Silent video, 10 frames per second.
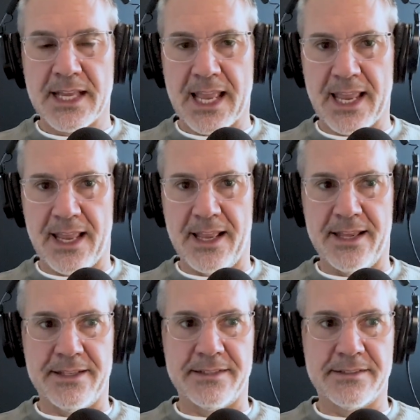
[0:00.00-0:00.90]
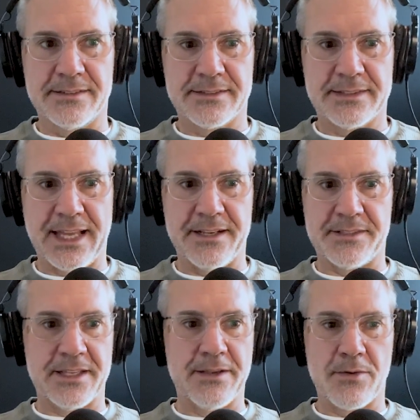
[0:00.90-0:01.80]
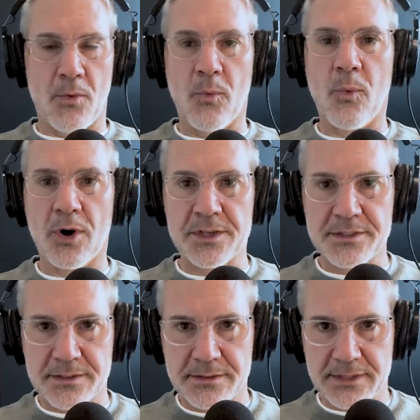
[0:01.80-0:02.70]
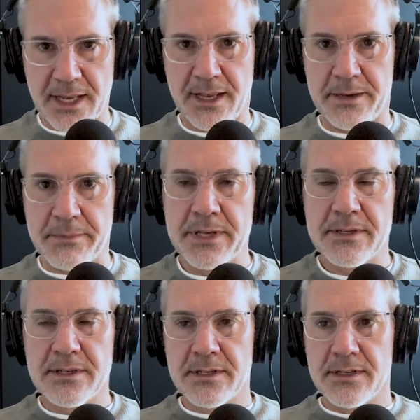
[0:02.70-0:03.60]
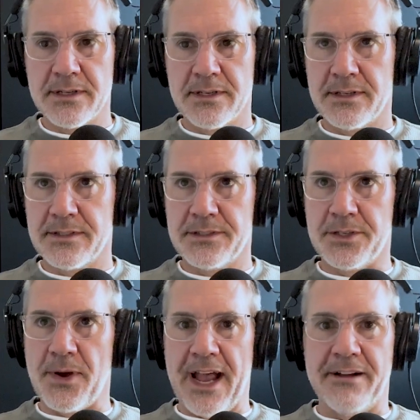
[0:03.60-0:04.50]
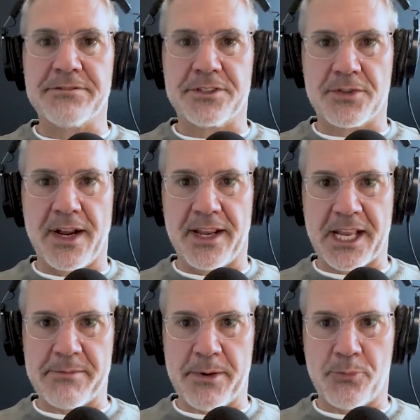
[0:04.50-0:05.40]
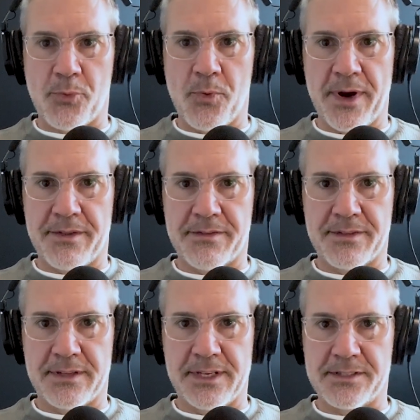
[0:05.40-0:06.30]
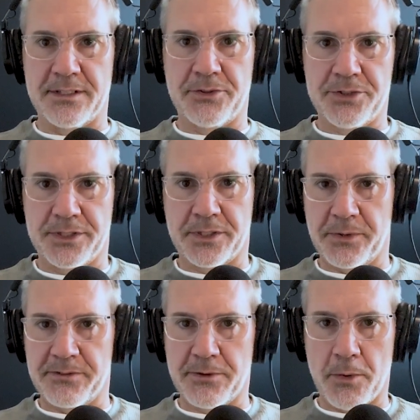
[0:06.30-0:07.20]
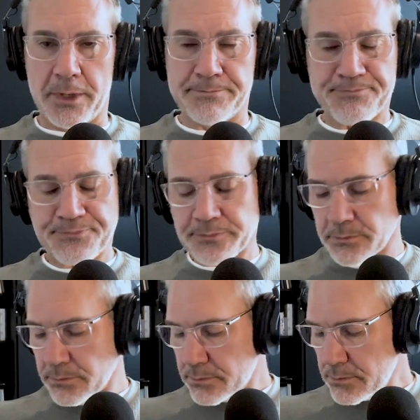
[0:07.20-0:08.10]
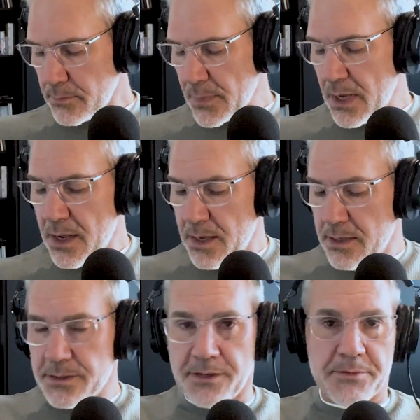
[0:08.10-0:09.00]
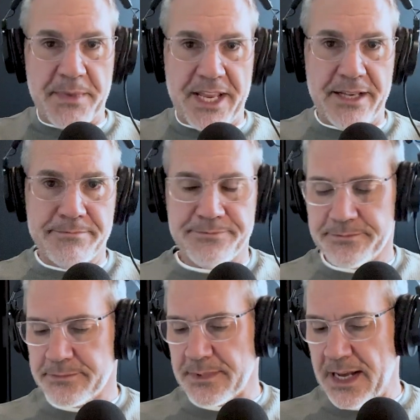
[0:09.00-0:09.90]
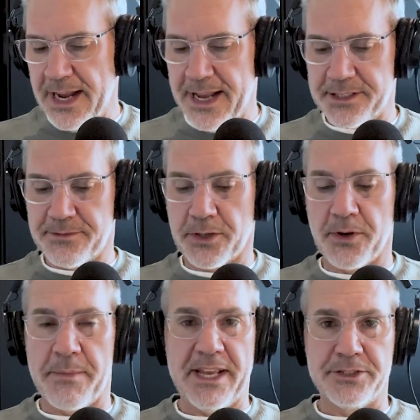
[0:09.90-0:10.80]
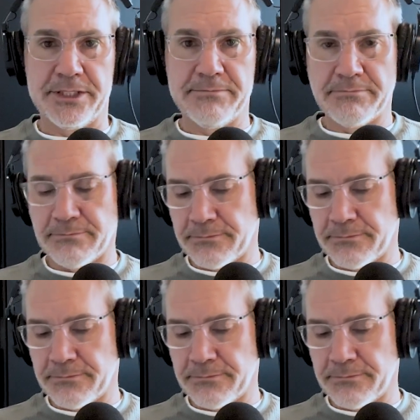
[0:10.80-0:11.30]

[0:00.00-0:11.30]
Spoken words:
And that is the worst time to have to try and come up with a solution going forward. So for me, I asked for cremation,